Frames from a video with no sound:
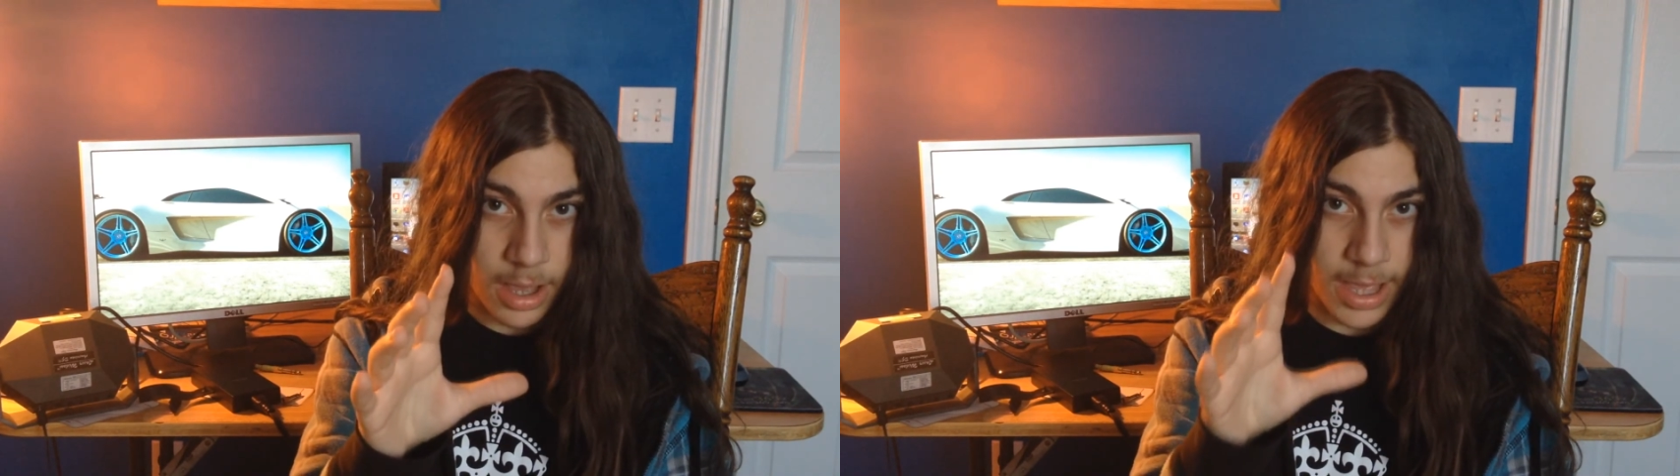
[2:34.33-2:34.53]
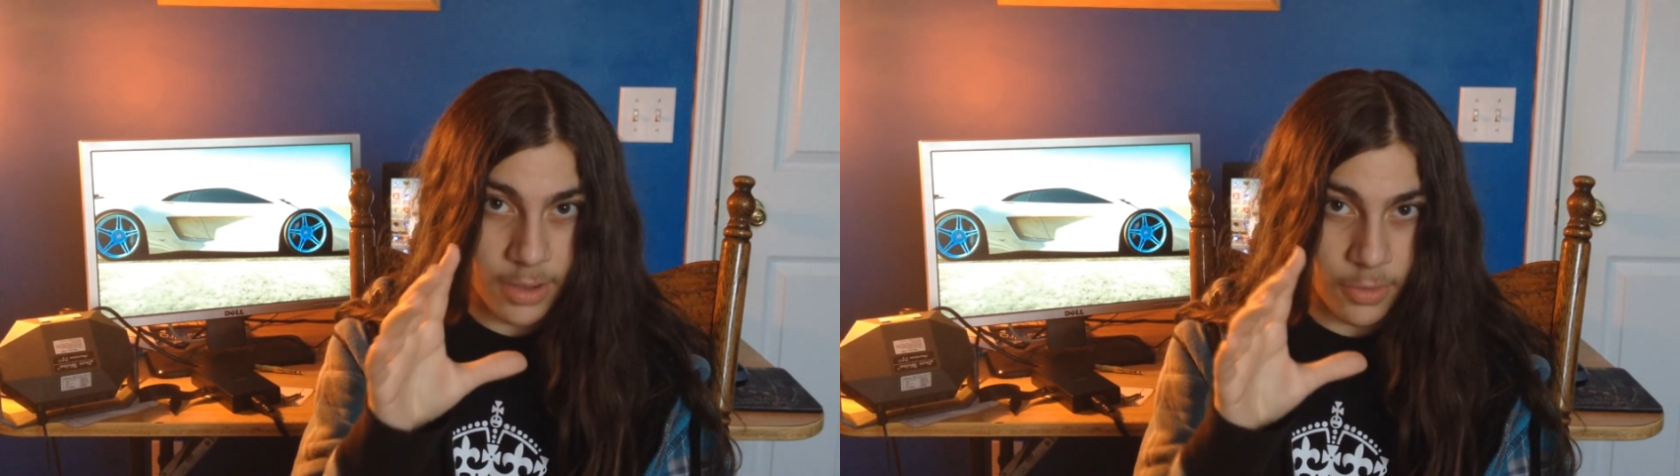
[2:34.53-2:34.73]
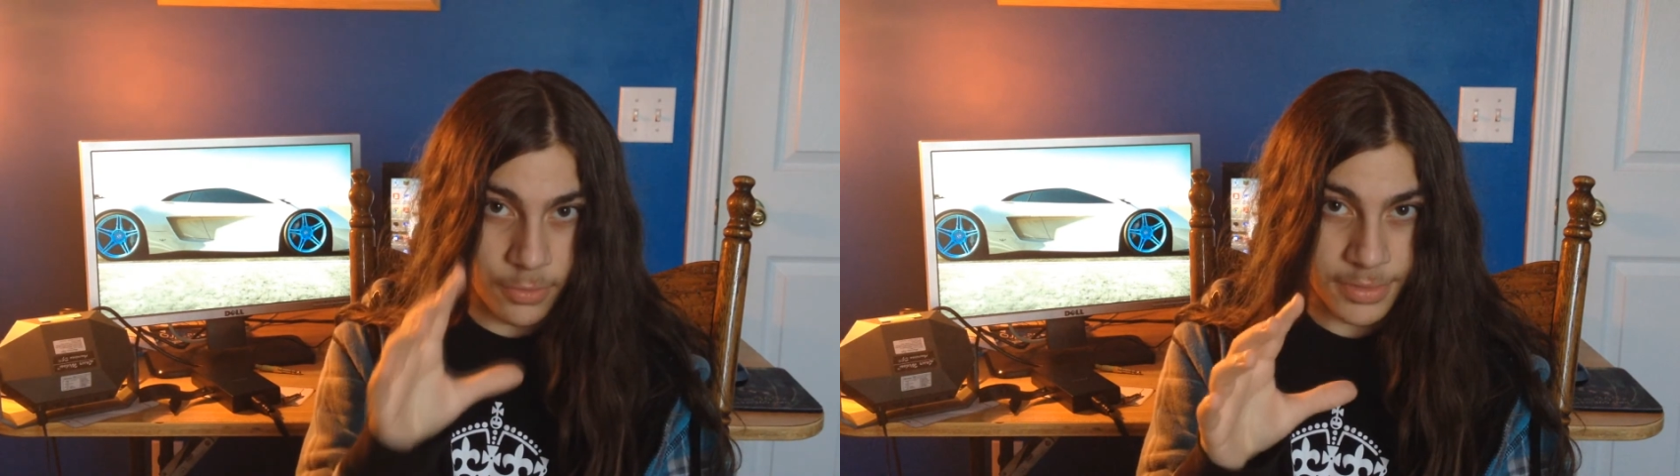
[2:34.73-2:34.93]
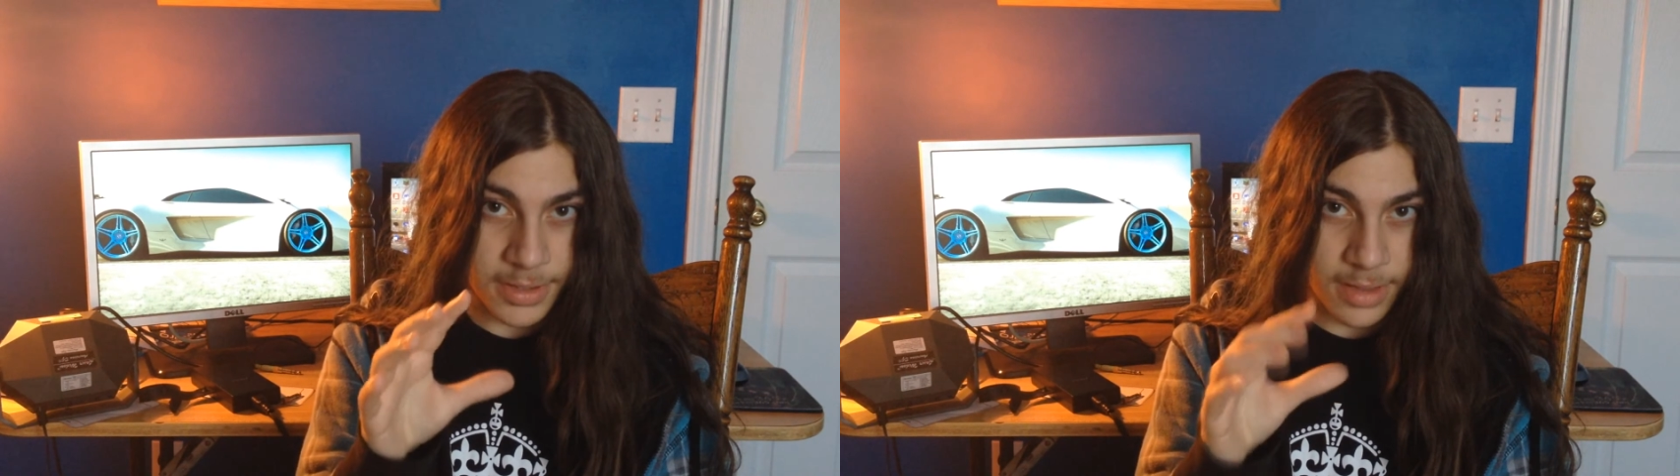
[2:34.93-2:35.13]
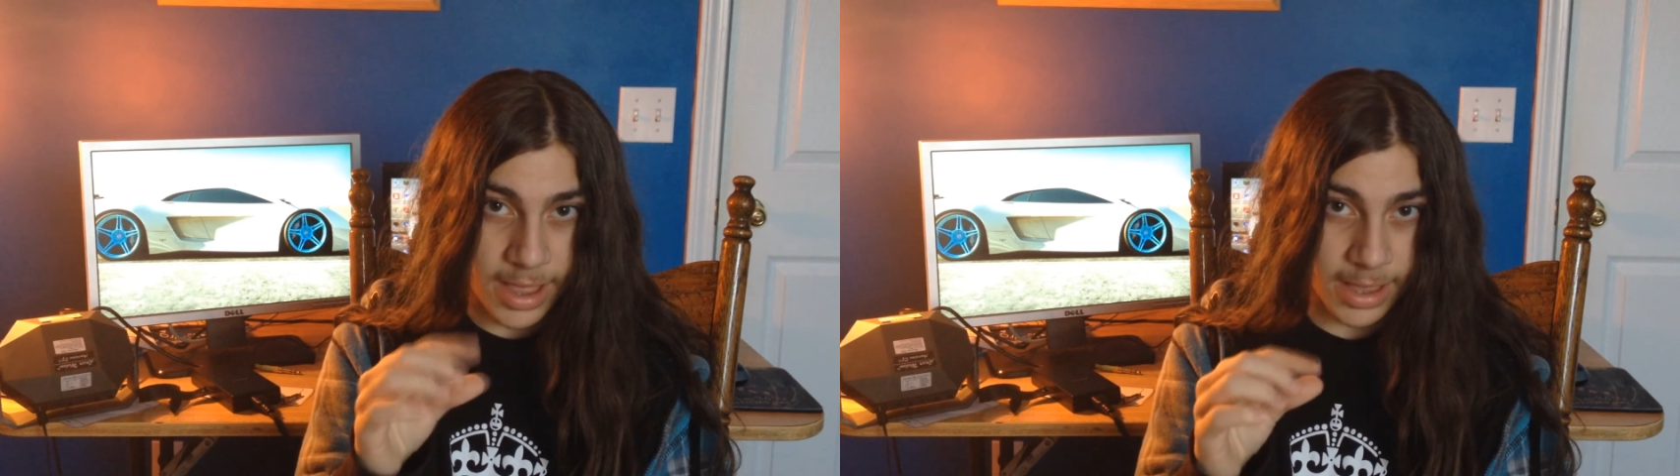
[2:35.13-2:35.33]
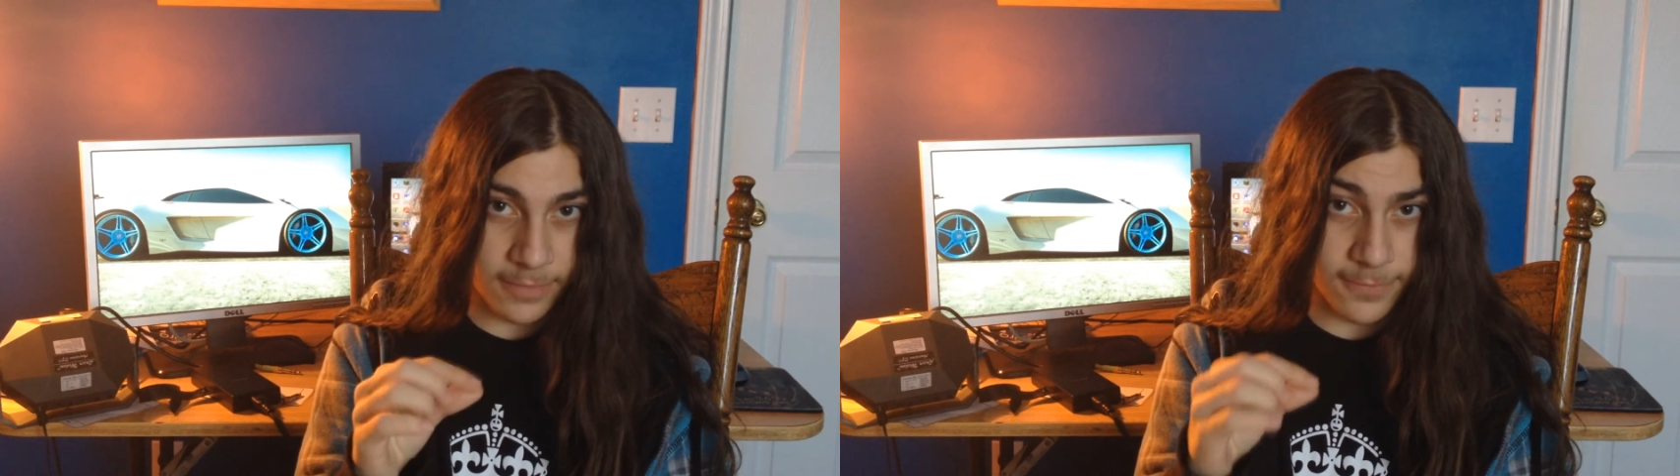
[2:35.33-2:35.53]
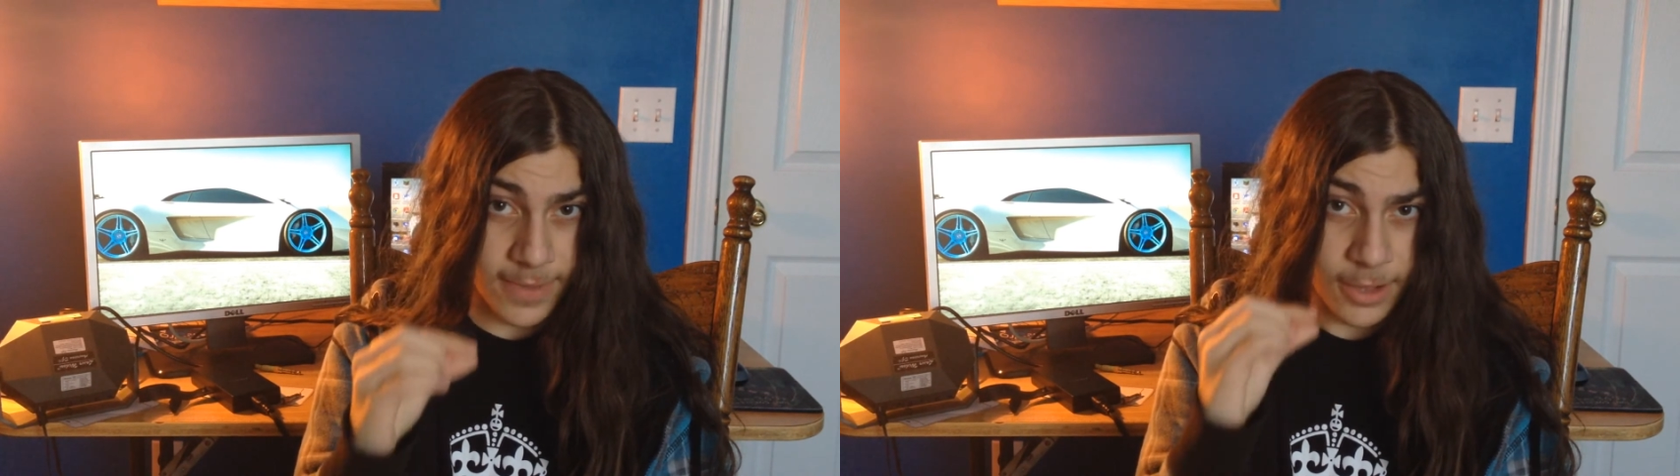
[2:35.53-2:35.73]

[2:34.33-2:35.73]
I only like